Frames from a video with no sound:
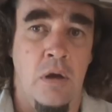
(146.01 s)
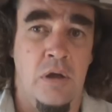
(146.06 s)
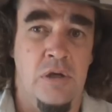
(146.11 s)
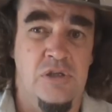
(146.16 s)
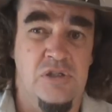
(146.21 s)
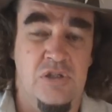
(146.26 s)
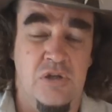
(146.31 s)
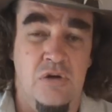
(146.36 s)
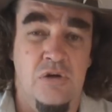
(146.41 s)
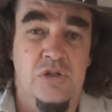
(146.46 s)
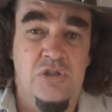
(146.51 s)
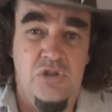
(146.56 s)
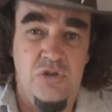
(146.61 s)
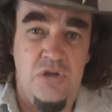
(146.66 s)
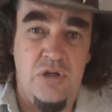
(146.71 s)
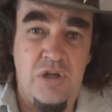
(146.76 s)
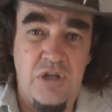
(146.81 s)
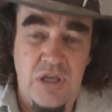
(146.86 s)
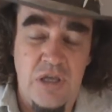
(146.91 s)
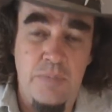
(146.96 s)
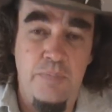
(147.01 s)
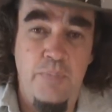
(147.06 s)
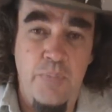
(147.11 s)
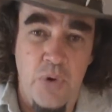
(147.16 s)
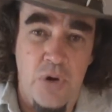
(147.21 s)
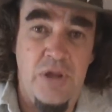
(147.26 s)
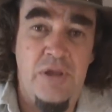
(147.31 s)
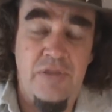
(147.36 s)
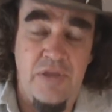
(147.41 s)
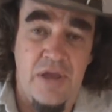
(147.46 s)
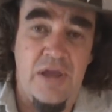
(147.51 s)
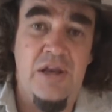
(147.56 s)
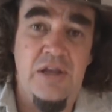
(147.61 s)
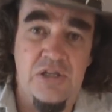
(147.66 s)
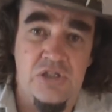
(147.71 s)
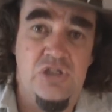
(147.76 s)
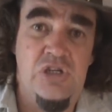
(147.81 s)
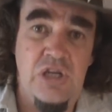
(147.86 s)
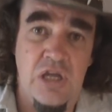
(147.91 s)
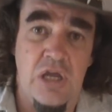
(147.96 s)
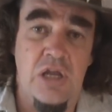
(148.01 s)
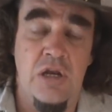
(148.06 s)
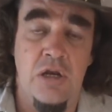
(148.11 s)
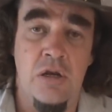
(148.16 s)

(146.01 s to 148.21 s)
And as long as you can keep putting the energy